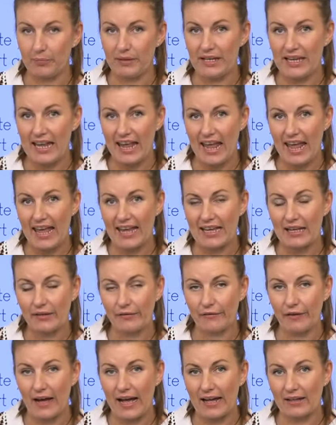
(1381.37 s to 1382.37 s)
a big A
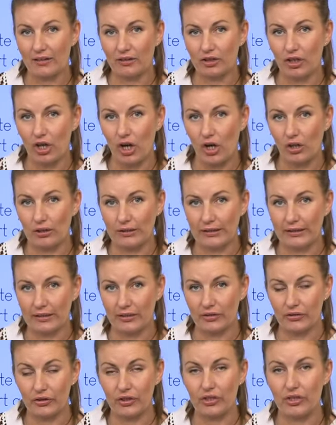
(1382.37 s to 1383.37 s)
for alcohol
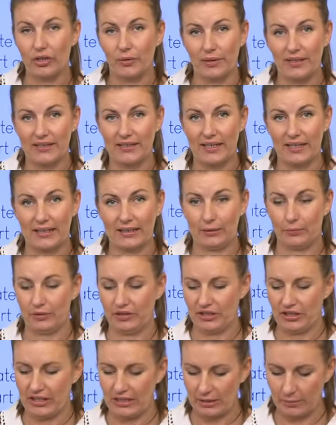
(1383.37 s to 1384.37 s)
ink so you know exactly
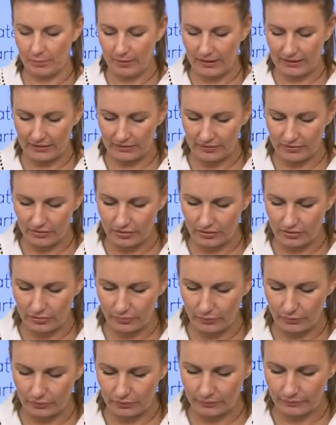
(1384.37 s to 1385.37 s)
which ink pad to
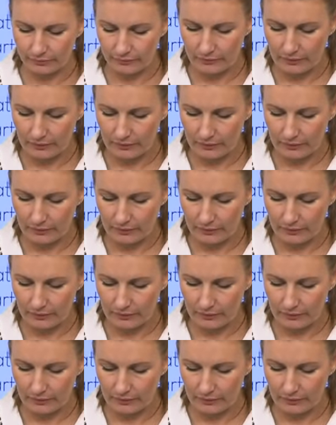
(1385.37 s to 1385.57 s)
use.